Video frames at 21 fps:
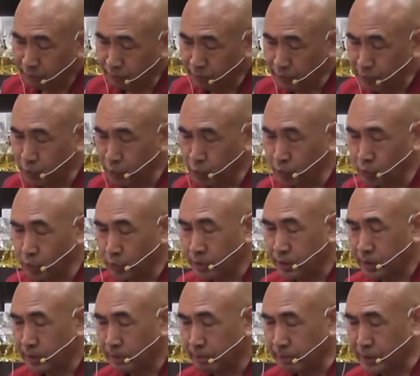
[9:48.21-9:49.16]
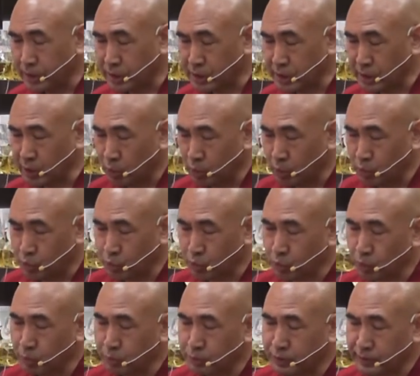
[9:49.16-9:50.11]
when you meditate on
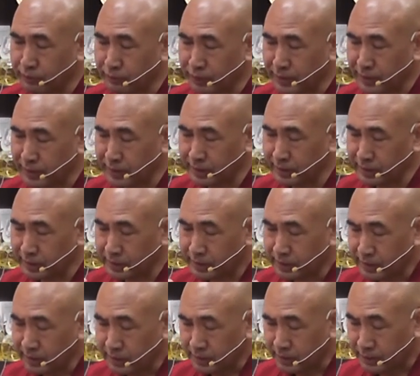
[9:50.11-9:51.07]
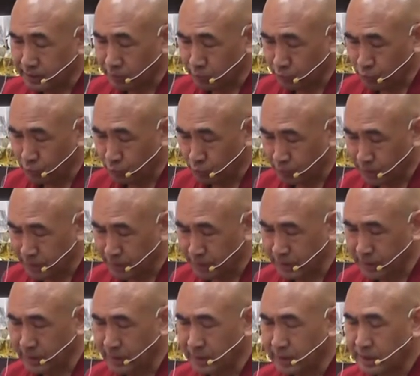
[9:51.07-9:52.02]
truth of suffering, then you
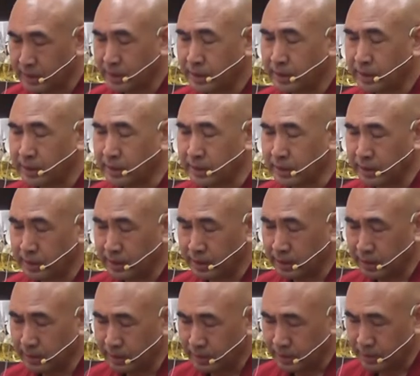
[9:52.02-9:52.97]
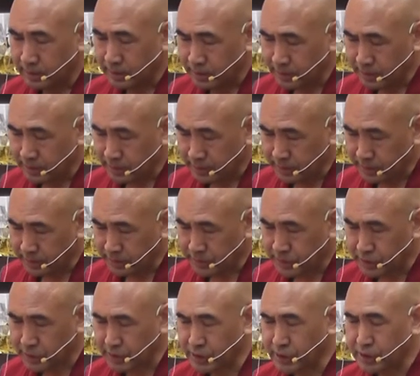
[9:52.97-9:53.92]
will
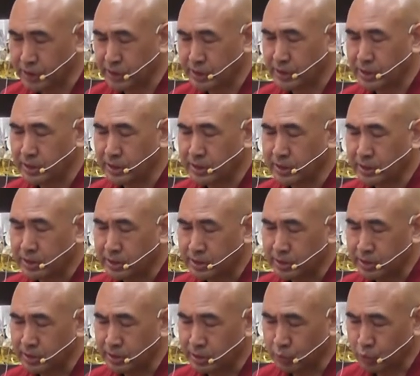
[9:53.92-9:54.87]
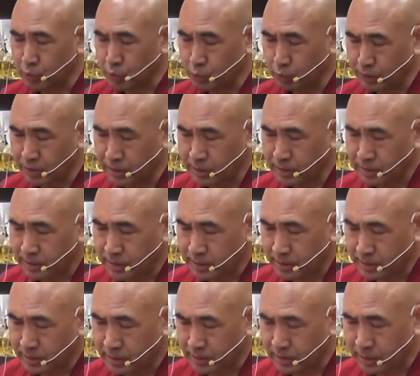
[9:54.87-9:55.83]
generate, you know, you
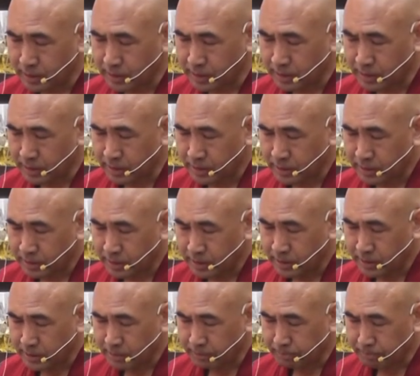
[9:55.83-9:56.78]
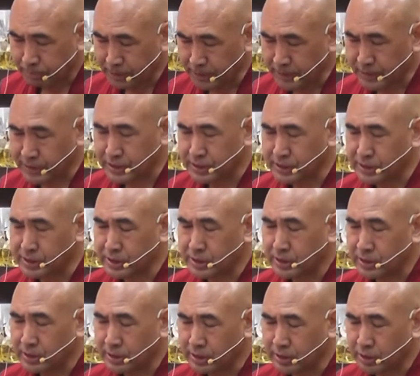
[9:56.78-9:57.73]
will
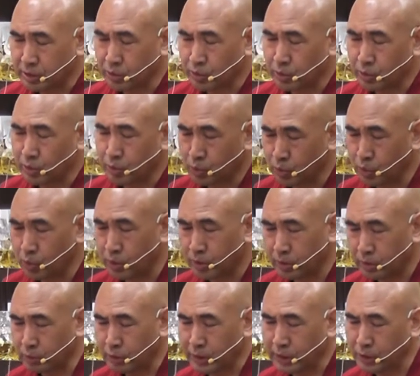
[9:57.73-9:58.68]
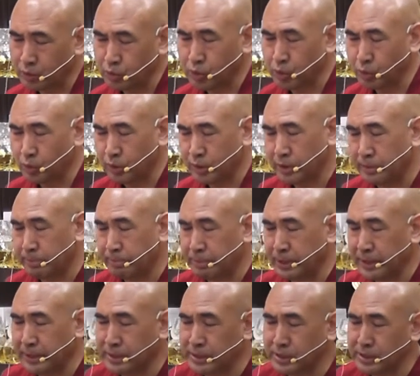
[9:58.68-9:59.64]
practice, you know, you are really
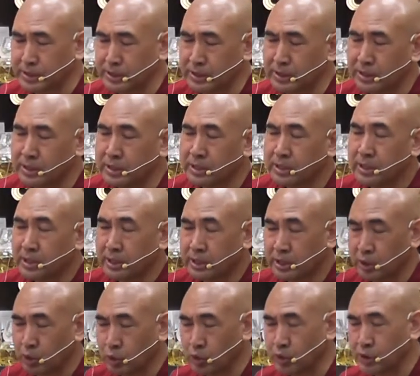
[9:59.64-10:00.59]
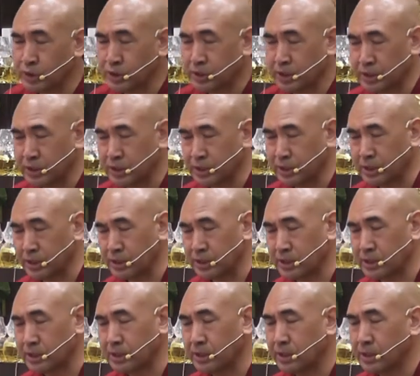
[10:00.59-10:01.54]
practicing
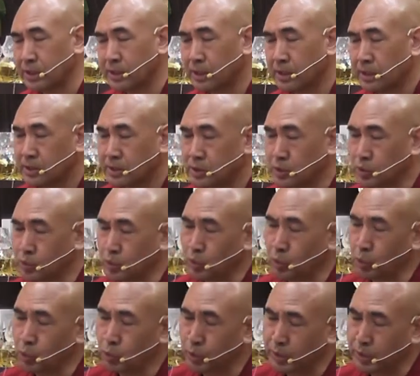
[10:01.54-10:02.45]
renunciations. So